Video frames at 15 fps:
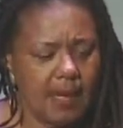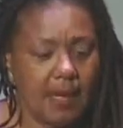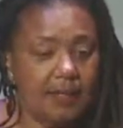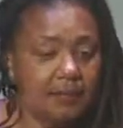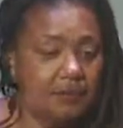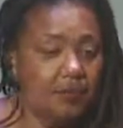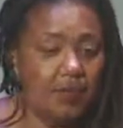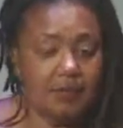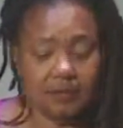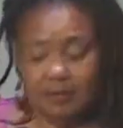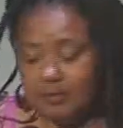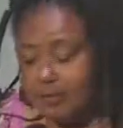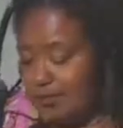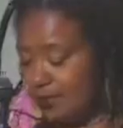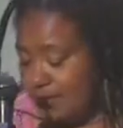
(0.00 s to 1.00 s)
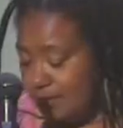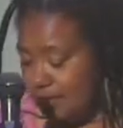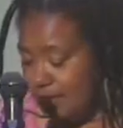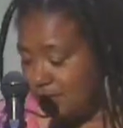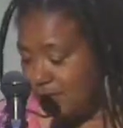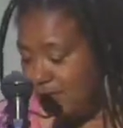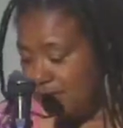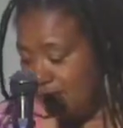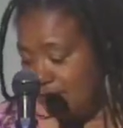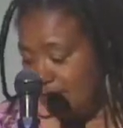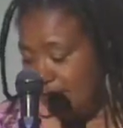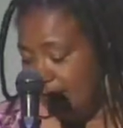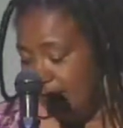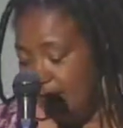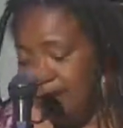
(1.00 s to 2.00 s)
I didn't know I was going to tell this story
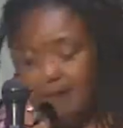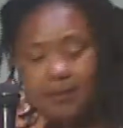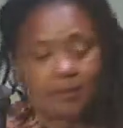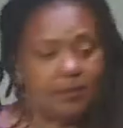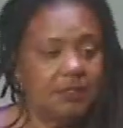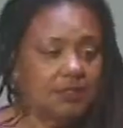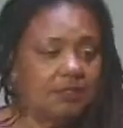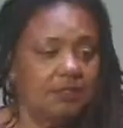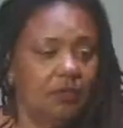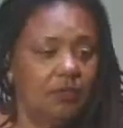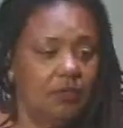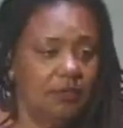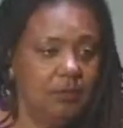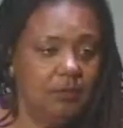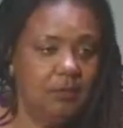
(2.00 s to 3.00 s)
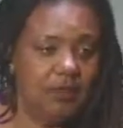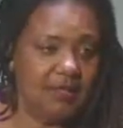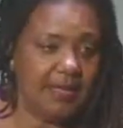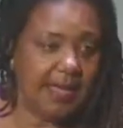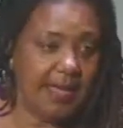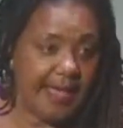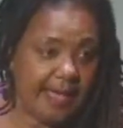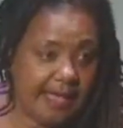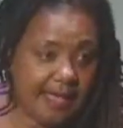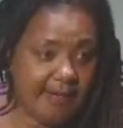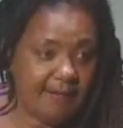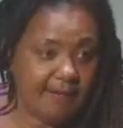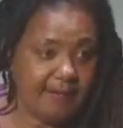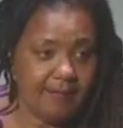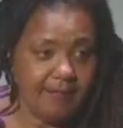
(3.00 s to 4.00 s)
today, but it's the only one that I
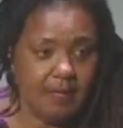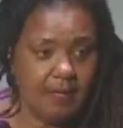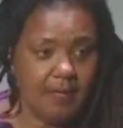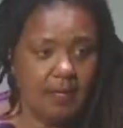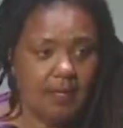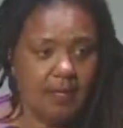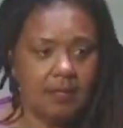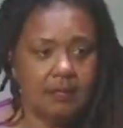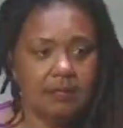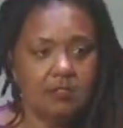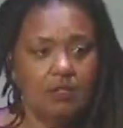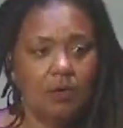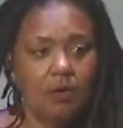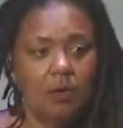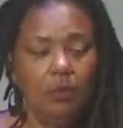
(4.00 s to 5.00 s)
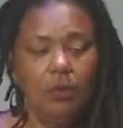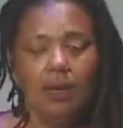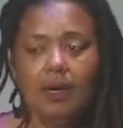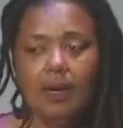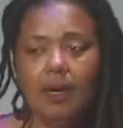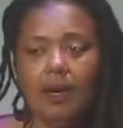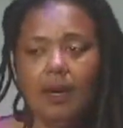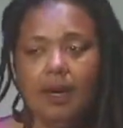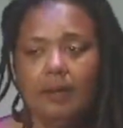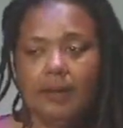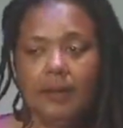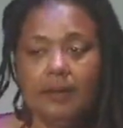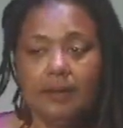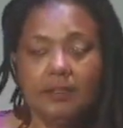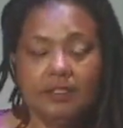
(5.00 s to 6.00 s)
have. And so
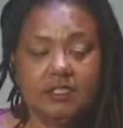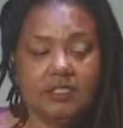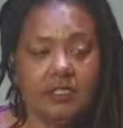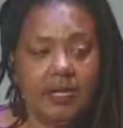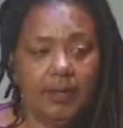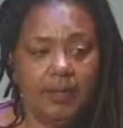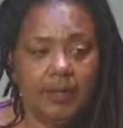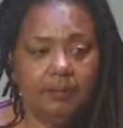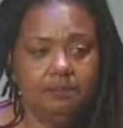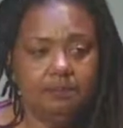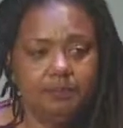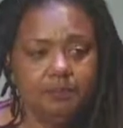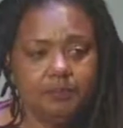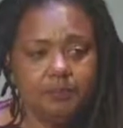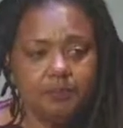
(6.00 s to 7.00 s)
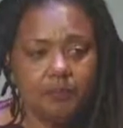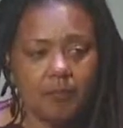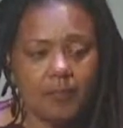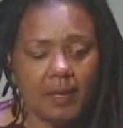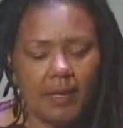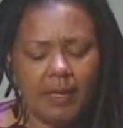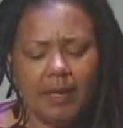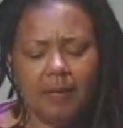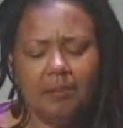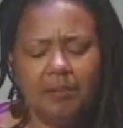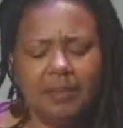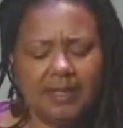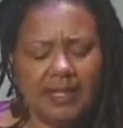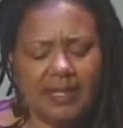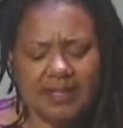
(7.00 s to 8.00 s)
I'm here to share it. And I'm
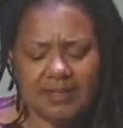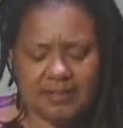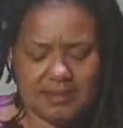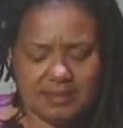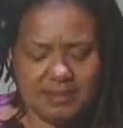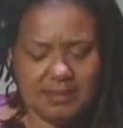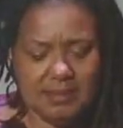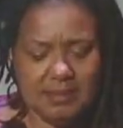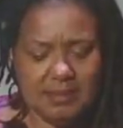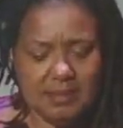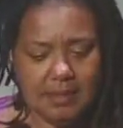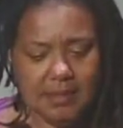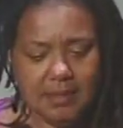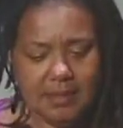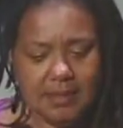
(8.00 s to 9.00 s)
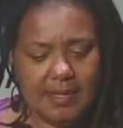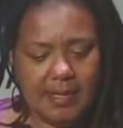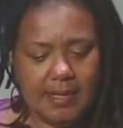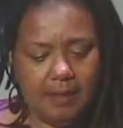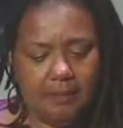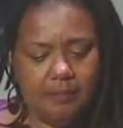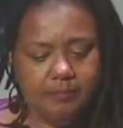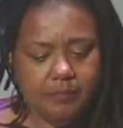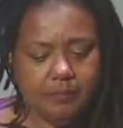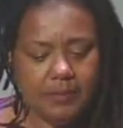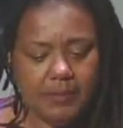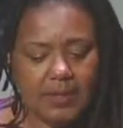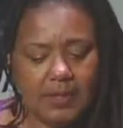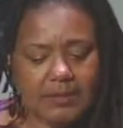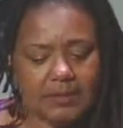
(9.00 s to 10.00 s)
blessed that
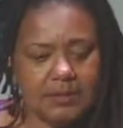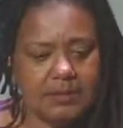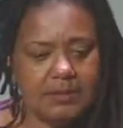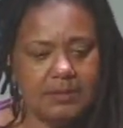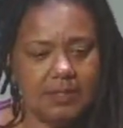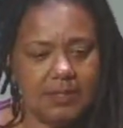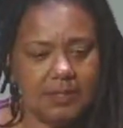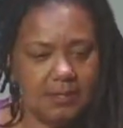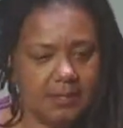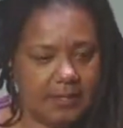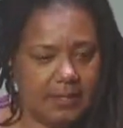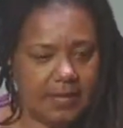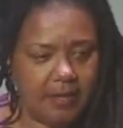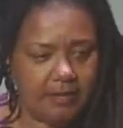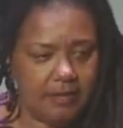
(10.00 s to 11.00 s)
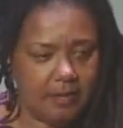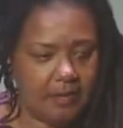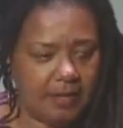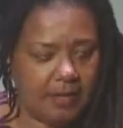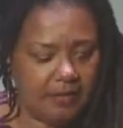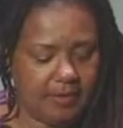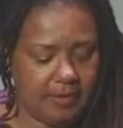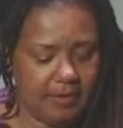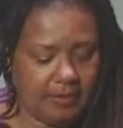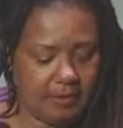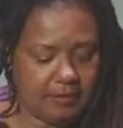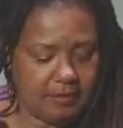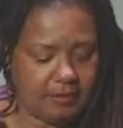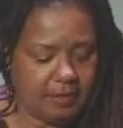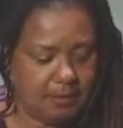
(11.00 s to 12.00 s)
instead of being out there, my
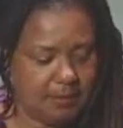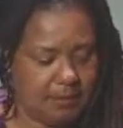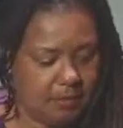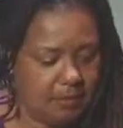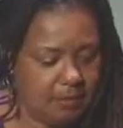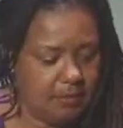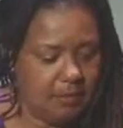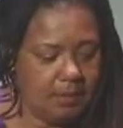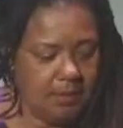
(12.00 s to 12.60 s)
granddaughter's up here